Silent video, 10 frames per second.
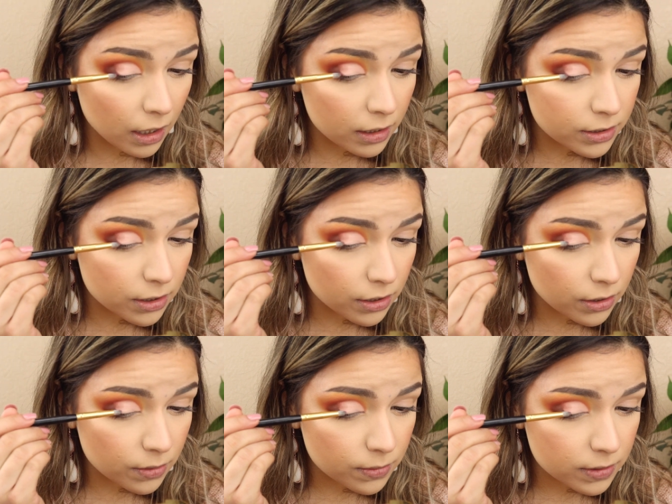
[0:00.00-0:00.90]
and
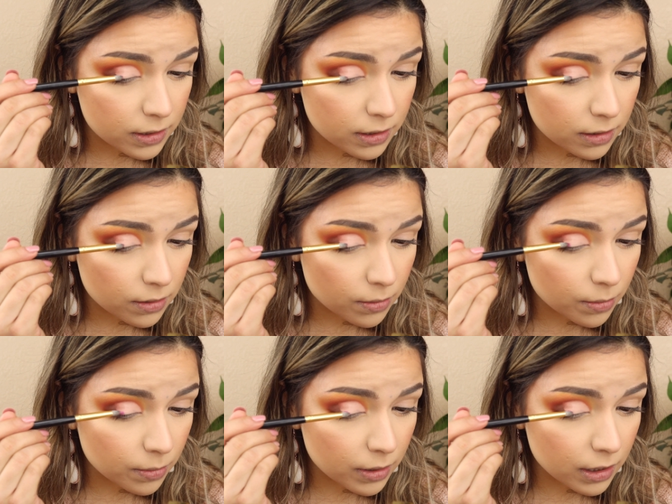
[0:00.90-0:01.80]
use it
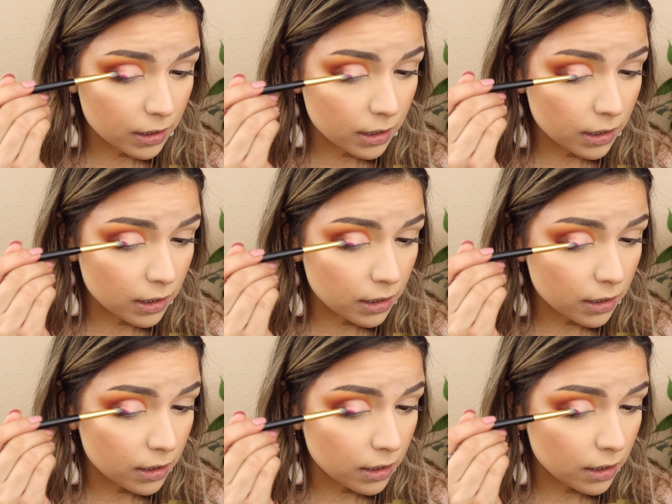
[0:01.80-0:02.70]
right
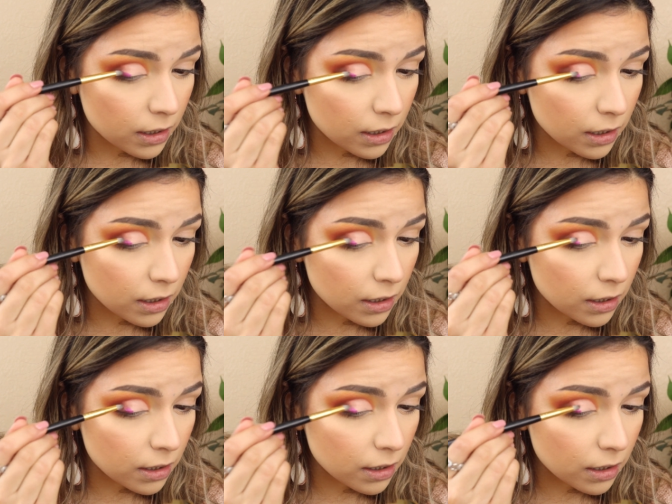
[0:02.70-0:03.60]

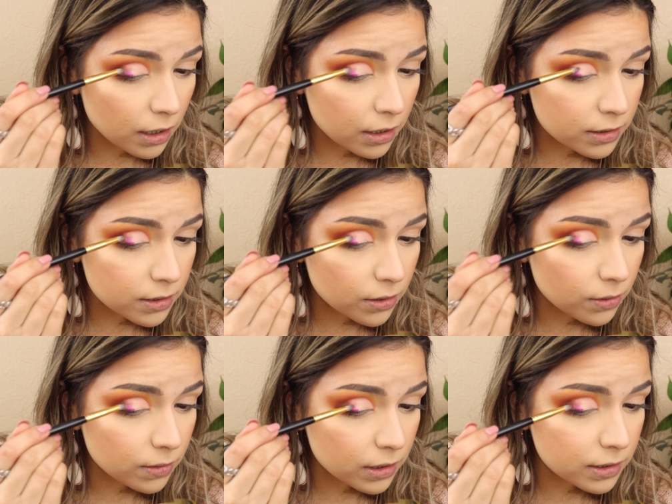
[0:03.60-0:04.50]
here and
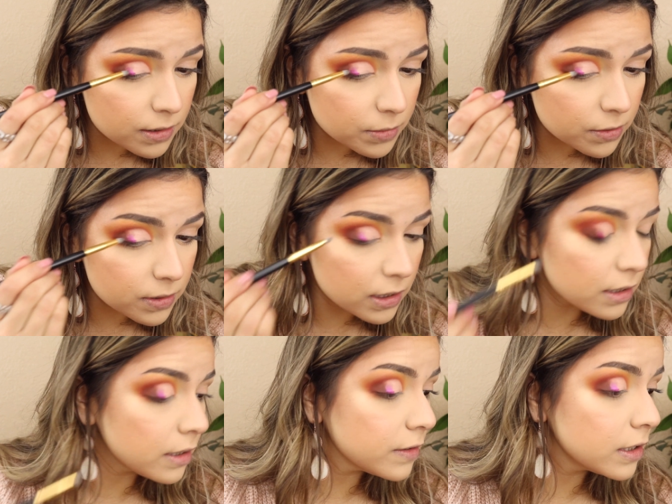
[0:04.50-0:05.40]
holy smokes I love